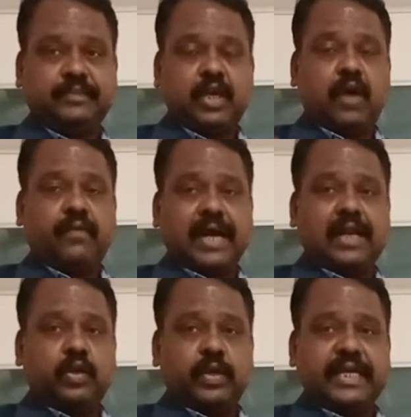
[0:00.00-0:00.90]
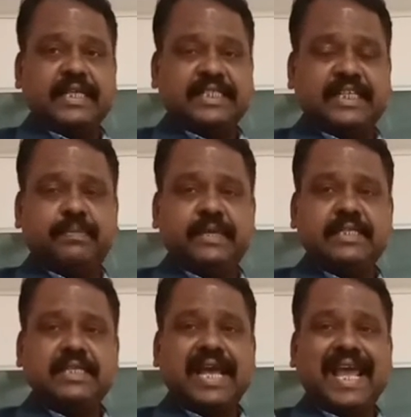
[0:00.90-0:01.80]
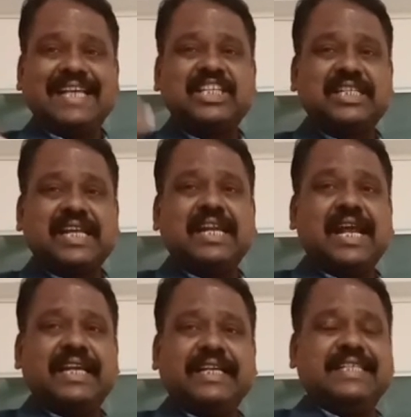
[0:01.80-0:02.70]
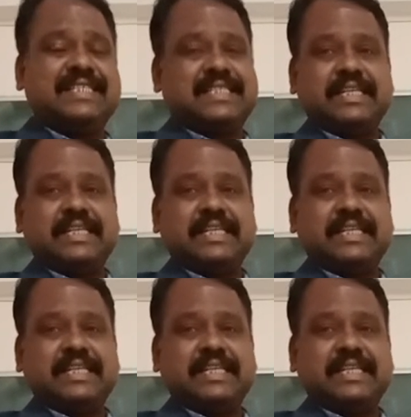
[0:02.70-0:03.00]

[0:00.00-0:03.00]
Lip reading: of calculating GDP is externalities.